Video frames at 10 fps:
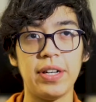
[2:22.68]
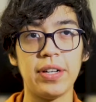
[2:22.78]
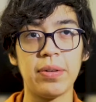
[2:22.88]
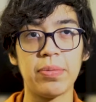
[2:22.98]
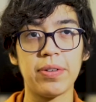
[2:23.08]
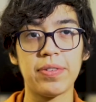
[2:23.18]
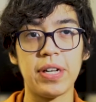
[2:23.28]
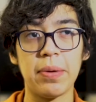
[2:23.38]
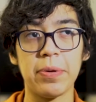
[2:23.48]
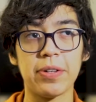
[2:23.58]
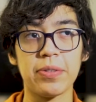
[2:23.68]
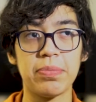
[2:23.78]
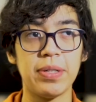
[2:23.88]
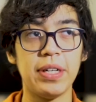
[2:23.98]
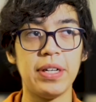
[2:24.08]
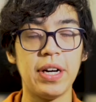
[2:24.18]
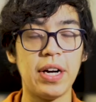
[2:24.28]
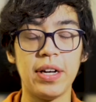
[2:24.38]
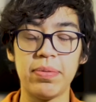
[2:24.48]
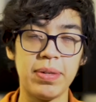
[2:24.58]
a number of topics, but
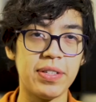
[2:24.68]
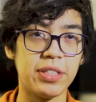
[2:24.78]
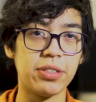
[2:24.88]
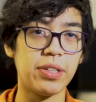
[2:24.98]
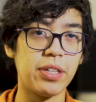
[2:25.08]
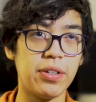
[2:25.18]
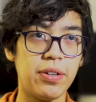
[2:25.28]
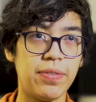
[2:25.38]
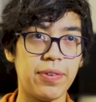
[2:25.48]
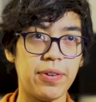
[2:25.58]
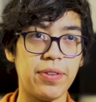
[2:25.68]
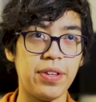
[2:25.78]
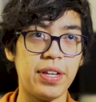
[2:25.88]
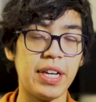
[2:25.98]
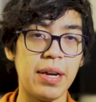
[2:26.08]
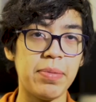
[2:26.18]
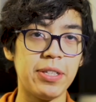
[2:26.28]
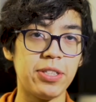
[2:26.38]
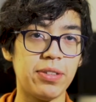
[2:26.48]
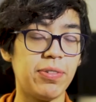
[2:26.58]
essentially we go over the game
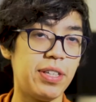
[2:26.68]
engine,